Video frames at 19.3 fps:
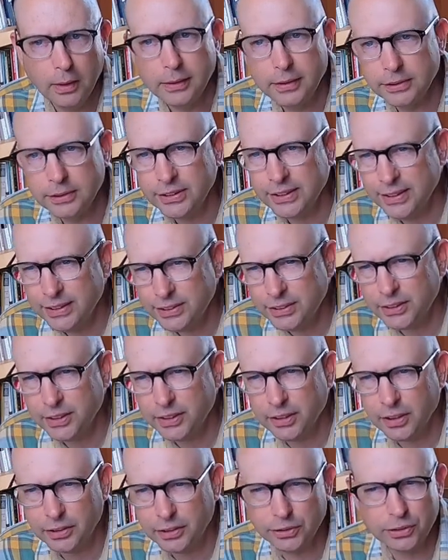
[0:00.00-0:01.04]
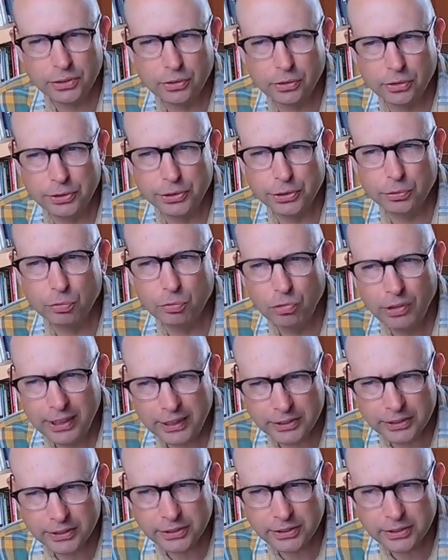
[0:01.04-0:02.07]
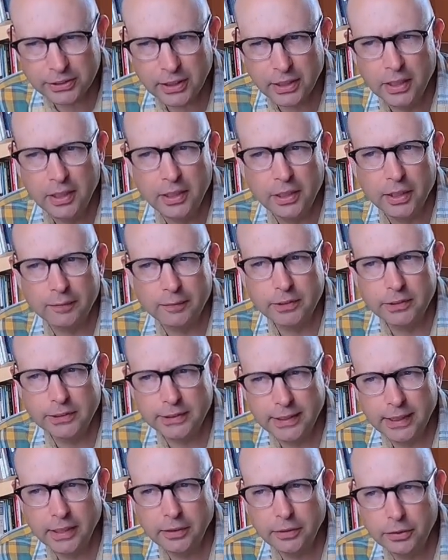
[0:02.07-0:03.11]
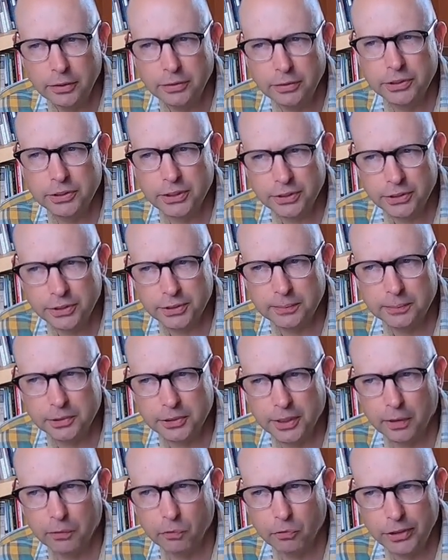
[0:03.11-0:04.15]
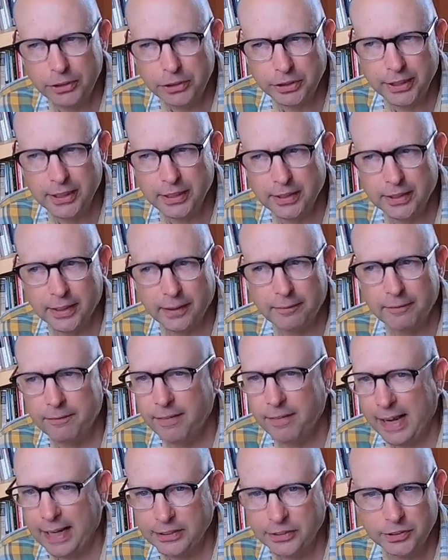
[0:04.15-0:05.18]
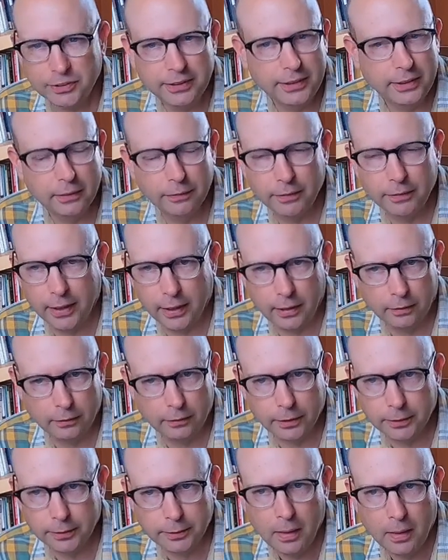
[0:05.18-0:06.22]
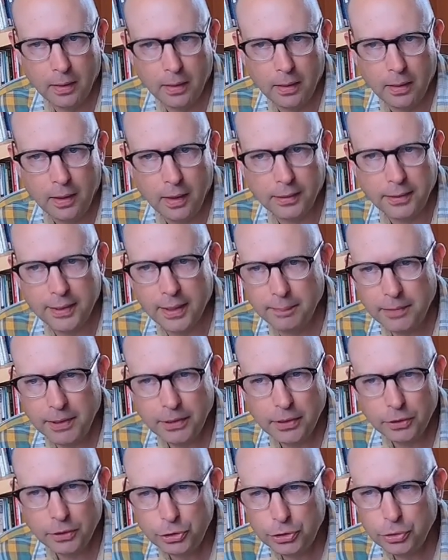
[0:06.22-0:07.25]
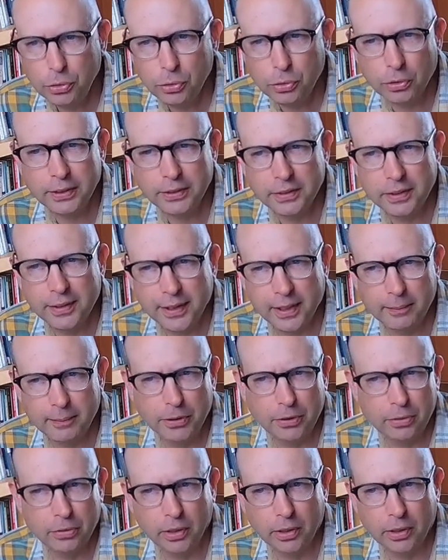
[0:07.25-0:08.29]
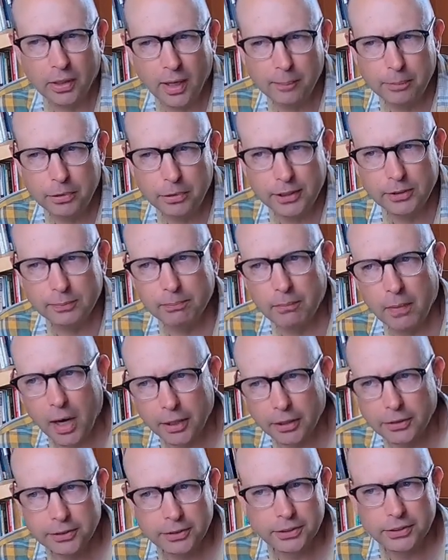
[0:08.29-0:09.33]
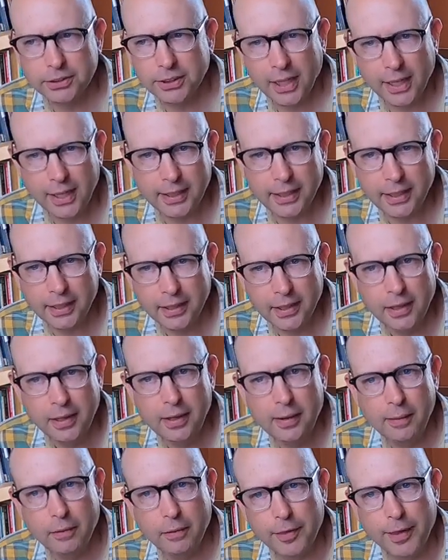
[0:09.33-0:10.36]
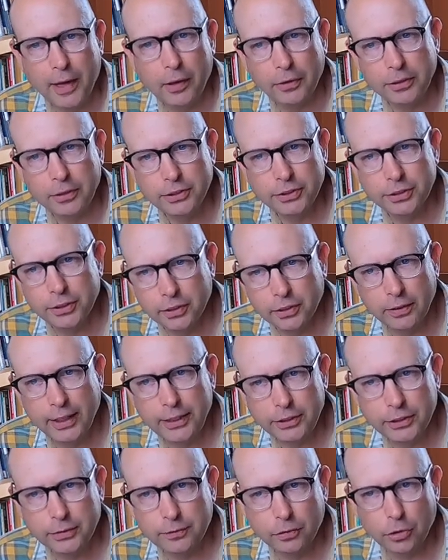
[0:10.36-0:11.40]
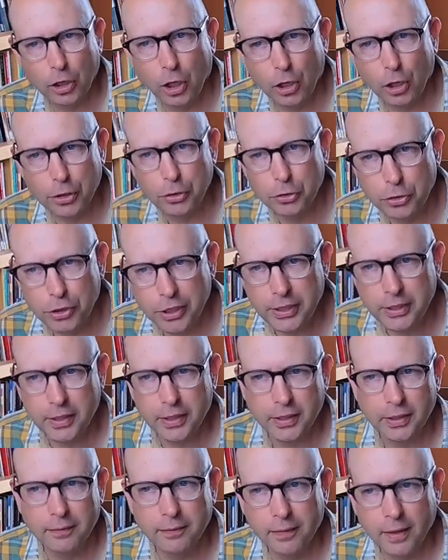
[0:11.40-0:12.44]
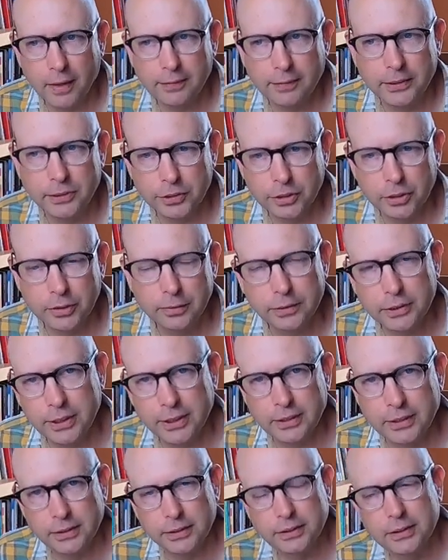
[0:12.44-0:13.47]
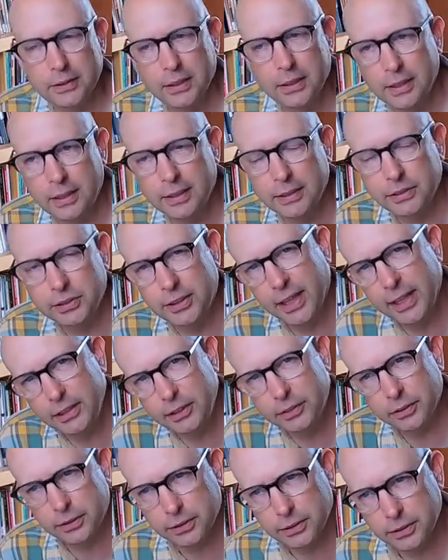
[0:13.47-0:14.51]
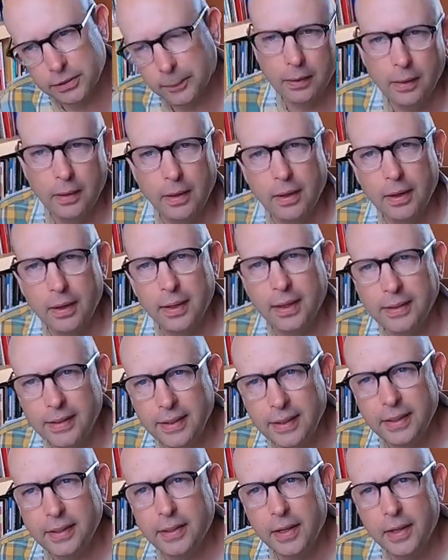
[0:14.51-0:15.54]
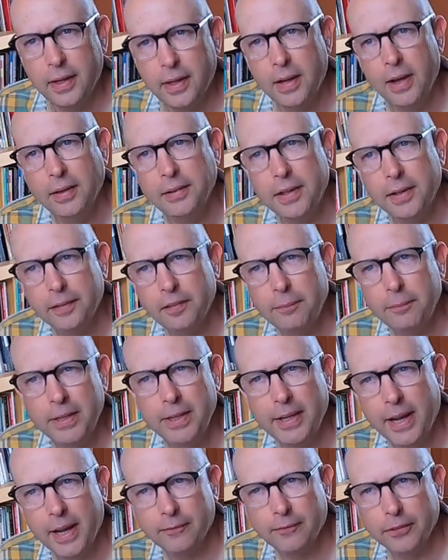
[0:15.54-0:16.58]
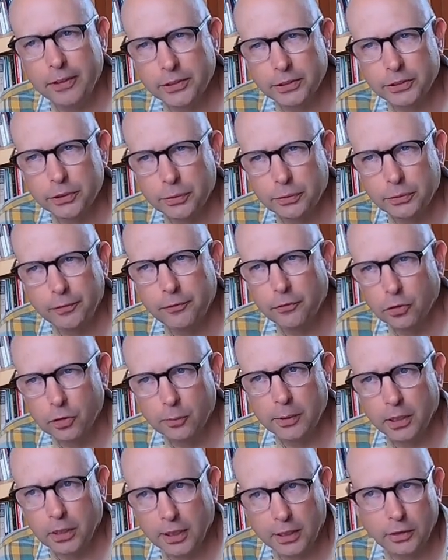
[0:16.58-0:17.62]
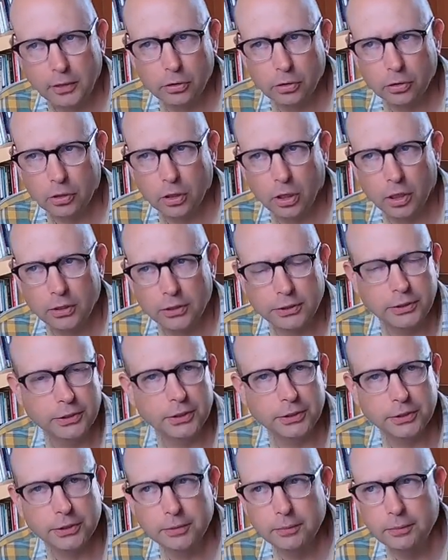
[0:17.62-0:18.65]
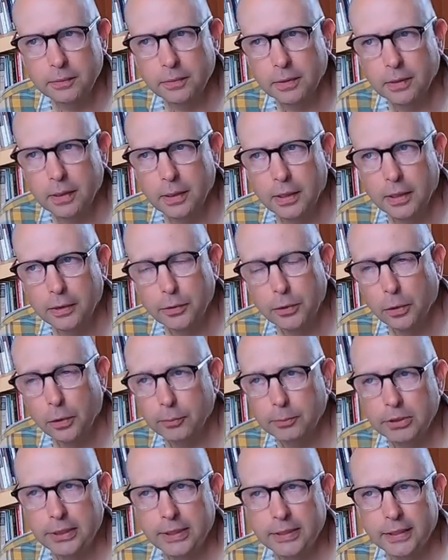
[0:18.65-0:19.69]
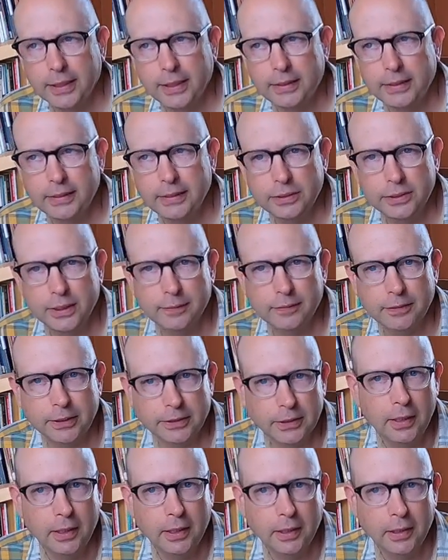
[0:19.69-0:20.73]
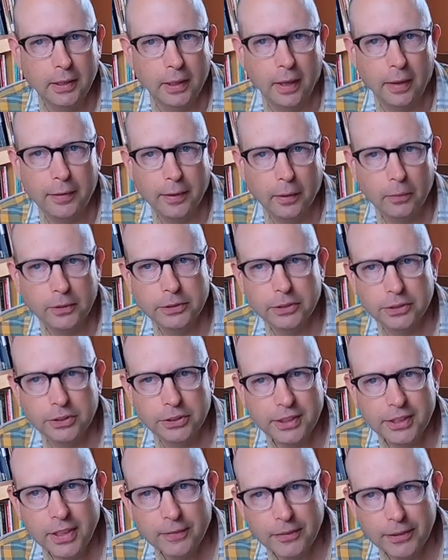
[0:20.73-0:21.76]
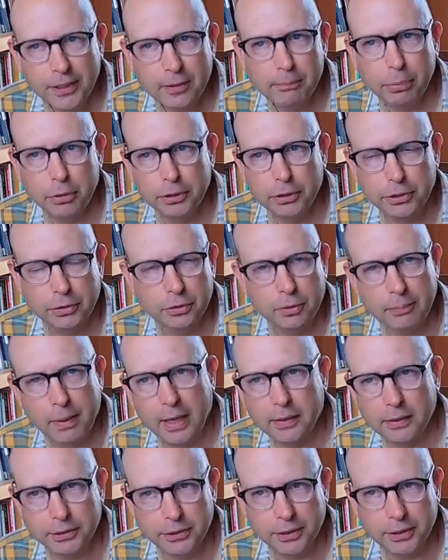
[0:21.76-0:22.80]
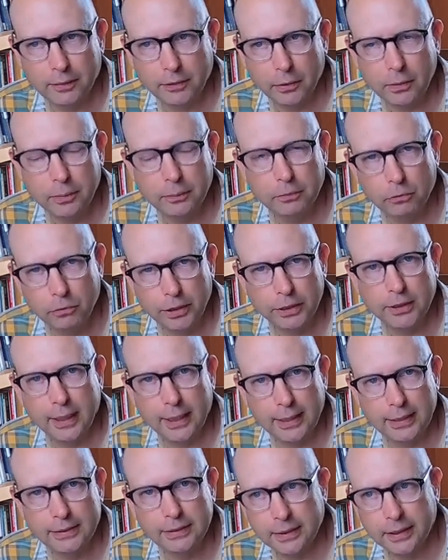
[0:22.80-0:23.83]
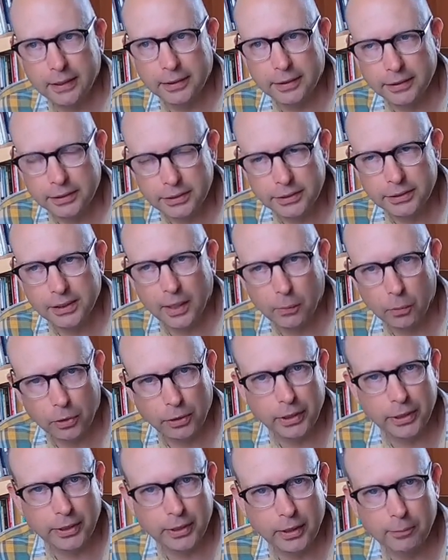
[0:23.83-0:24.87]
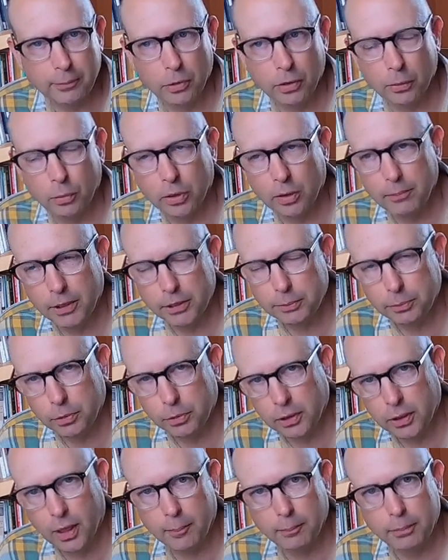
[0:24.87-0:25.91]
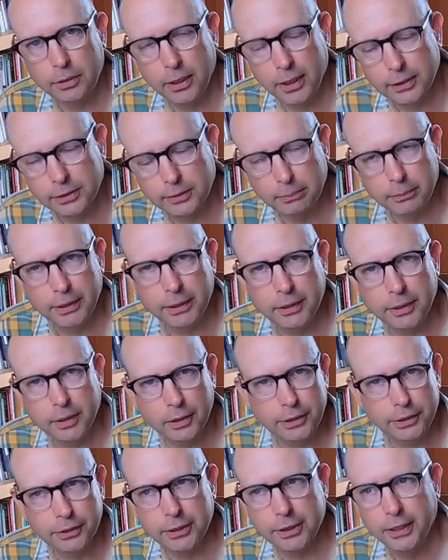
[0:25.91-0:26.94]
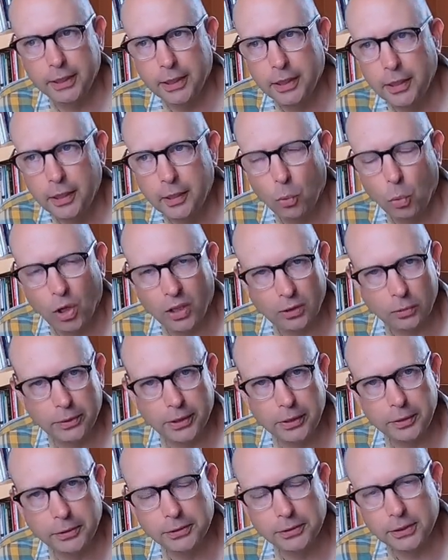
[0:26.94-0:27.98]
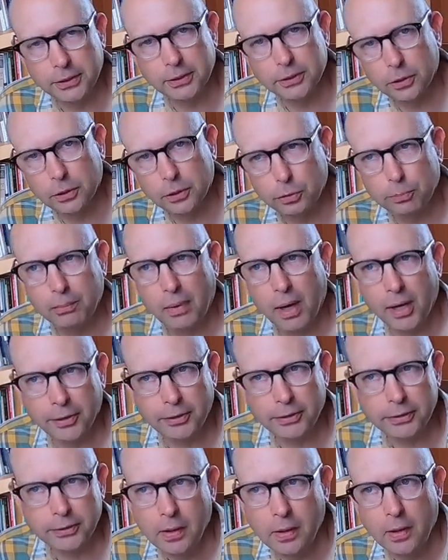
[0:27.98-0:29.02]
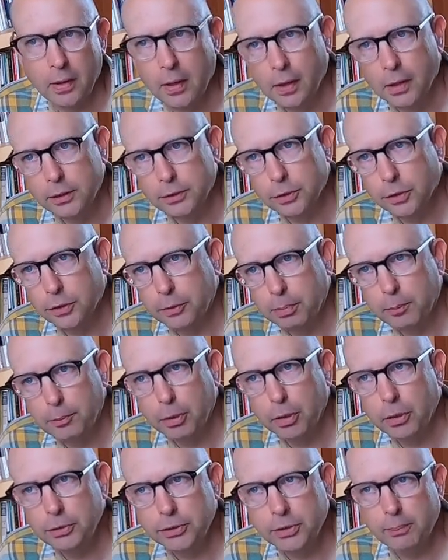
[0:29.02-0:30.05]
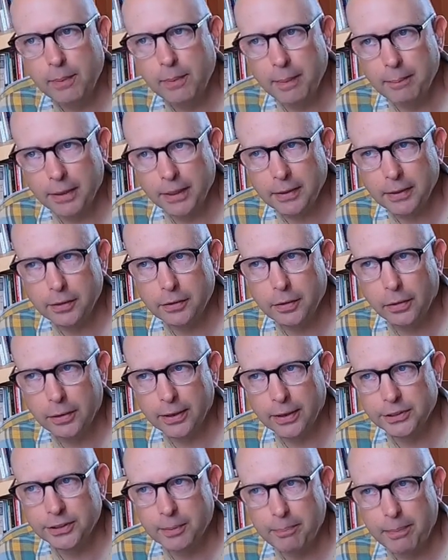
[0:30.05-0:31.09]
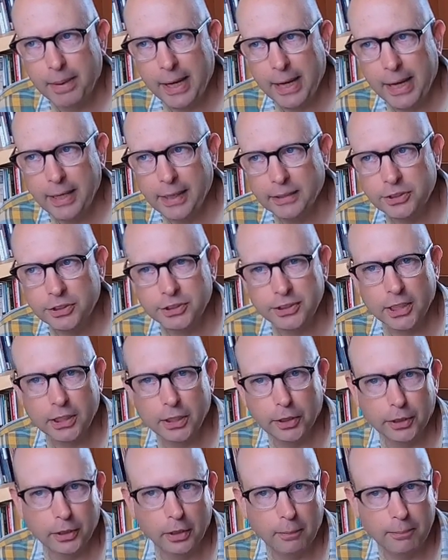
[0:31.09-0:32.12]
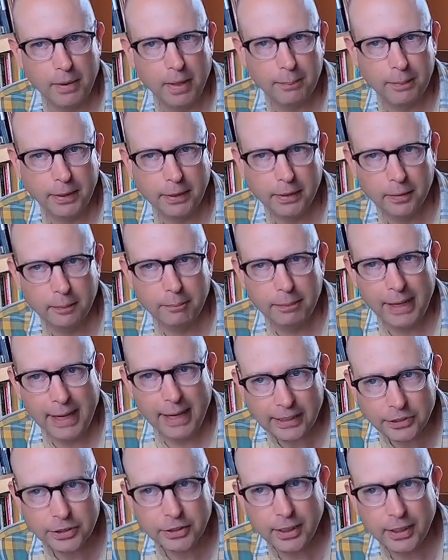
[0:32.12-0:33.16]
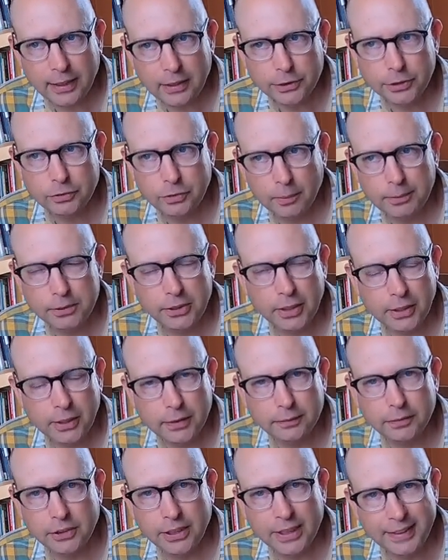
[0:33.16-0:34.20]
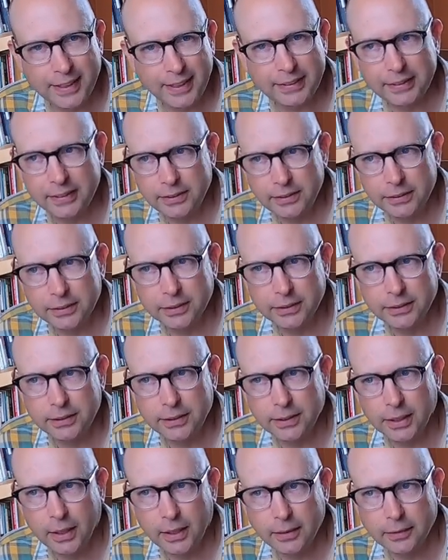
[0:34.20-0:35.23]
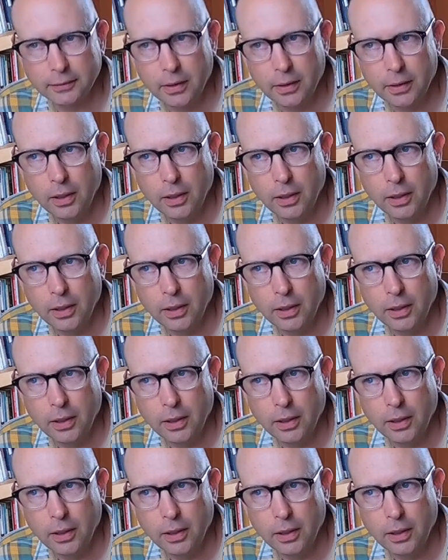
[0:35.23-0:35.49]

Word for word: This incident underscores the risks of clinging to systems that originated in a vastly different era. Attempting to shoehorn them into a complex modern society without consideration for our unique and evolving circumstances is dangerous. Indeed, there have been efforts to reform the Electoral College system, notably in the 1970s, there was a significant push to abolish it. Everyone realized this is not working anymore. We're a much more complex and big country. Why are we using this old model? So the proposed amendment, known as the Bayh-Celler Amendment, passed in the House of Representatives in 1969.